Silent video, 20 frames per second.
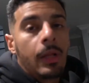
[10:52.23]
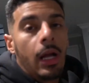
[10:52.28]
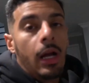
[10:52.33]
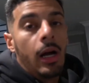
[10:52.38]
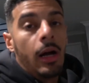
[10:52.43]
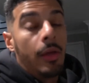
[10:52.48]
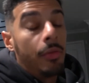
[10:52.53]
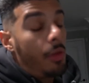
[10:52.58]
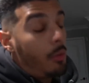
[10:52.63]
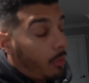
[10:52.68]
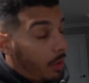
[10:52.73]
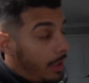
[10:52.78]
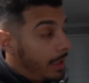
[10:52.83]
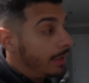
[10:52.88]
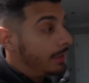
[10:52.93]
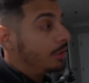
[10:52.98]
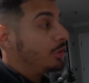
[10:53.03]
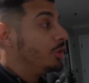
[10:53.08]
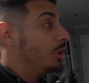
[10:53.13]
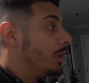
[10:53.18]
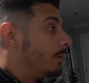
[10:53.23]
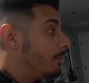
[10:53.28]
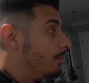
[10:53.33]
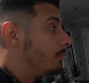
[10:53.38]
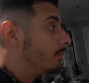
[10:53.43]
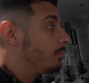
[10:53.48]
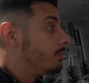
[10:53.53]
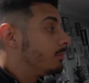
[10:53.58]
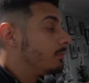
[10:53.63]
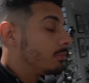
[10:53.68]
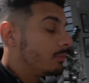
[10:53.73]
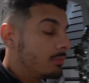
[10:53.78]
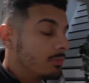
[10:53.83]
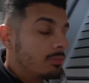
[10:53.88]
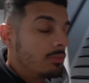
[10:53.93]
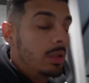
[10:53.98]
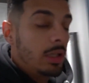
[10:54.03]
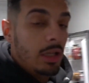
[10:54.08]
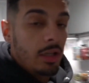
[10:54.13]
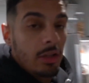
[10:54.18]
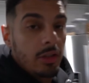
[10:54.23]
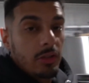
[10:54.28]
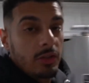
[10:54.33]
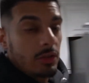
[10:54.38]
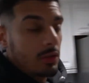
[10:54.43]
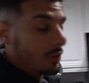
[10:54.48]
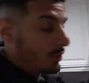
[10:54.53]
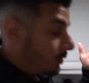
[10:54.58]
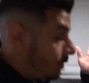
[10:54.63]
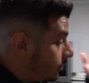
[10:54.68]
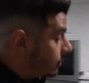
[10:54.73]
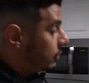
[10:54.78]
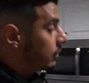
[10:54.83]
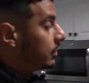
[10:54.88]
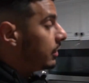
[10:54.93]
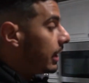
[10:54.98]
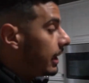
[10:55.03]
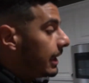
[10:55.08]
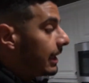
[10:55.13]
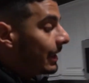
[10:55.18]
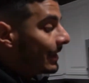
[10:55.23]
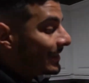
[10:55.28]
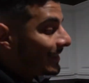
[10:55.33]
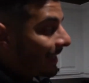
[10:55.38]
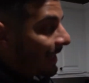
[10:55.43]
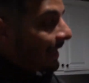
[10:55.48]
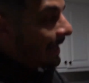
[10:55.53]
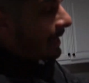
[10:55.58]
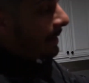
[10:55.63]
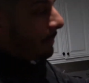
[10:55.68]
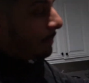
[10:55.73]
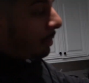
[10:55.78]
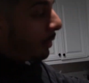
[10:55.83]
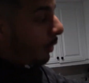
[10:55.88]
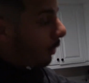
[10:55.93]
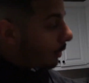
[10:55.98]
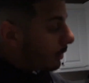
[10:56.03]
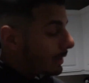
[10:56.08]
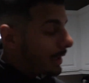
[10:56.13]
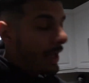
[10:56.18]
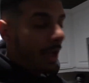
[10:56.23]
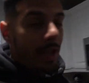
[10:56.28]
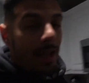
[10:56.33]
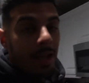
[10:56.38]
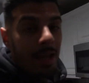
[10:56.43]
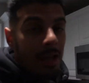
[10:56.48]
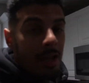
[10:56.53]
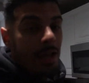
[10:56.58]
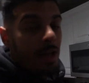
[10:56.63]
And then we're gonna hit the gym because today is a pull day,